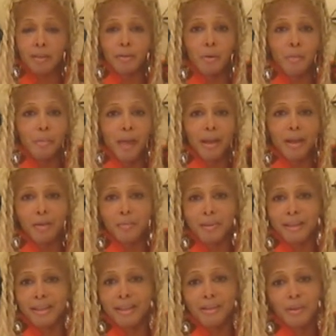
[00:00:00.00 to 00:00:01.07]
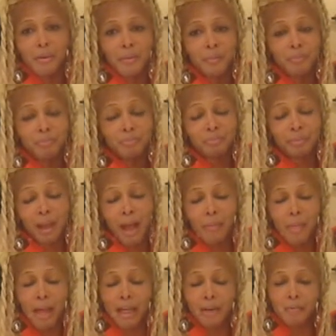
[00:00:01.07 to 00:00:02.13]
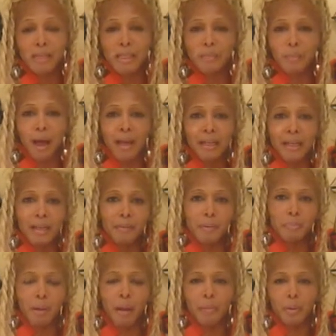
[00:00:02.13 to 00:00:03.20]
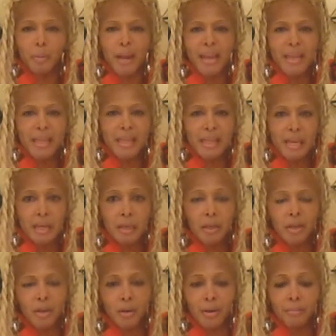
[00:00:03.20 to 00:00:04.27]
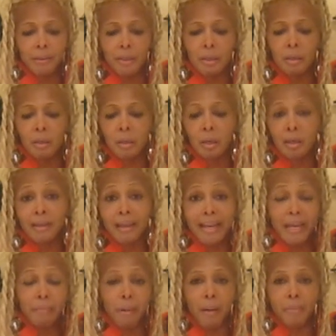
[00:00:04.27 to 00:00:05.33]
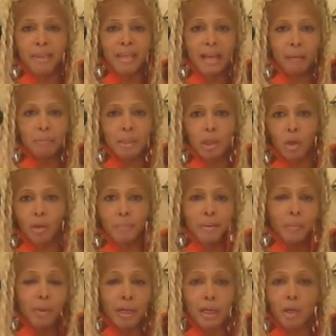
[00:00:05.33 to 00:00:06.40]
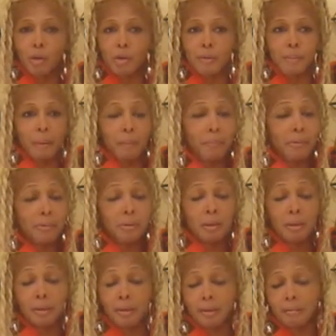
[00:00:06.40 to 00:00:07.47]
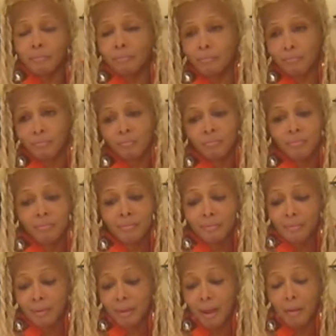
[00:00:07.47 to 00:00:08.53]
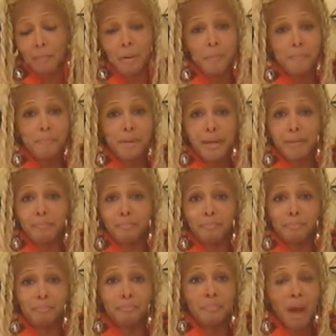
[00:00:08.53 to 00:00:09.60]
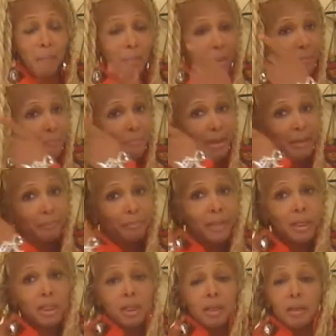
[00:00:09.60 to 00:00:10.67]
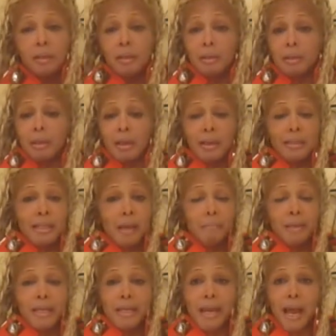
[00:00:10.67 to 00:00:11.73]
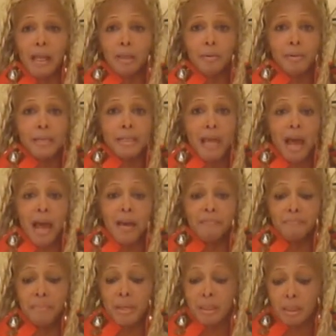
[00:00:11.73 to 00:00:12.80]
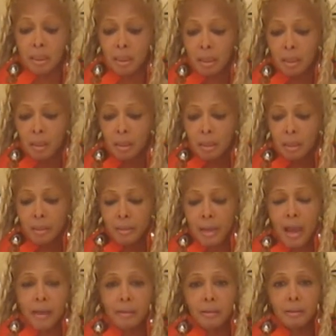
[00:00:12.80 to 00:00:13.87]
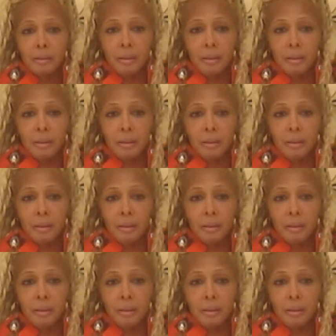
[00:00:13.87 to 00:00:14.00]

I know I'm not going to be, I'm not going to respond to him the probably way he think, you know what I mean? Like he probably think I'm just going to be one of those, and I'm, honey, I'm a big, I'm a big bitch, honey. Ain't that many calories I have missed. At,